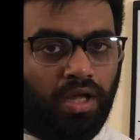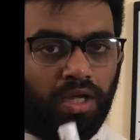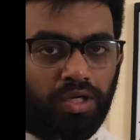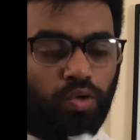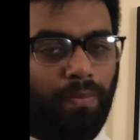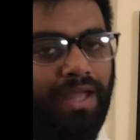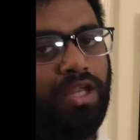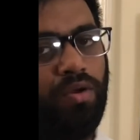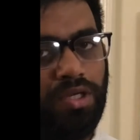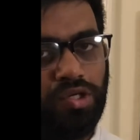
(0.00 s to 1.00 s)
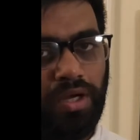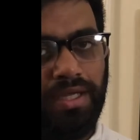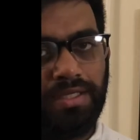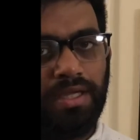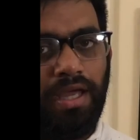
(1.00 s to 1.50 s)
You make your
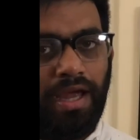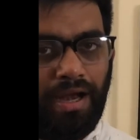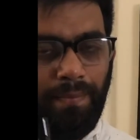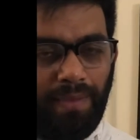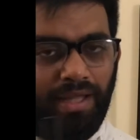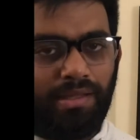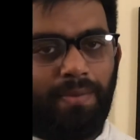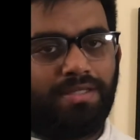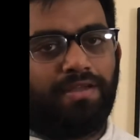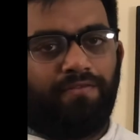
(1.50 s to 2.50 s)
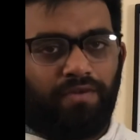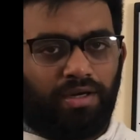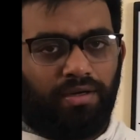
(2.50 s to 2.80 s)
choice and may the best team win.